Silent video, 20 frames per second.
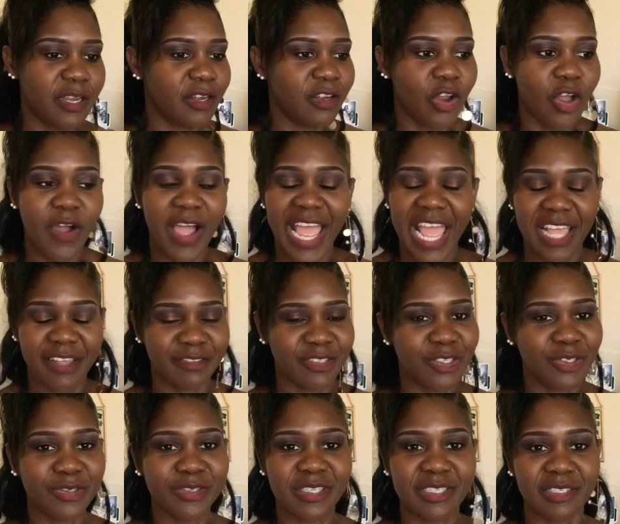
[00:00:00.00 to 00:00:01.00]
no, I have to
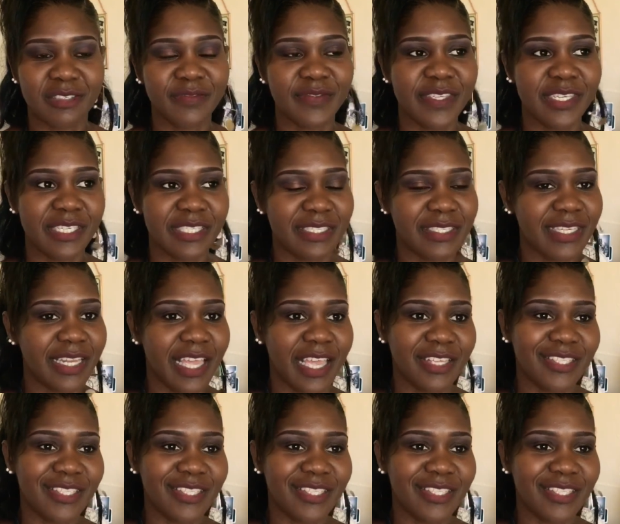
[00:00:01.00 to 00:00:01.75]
do this video today.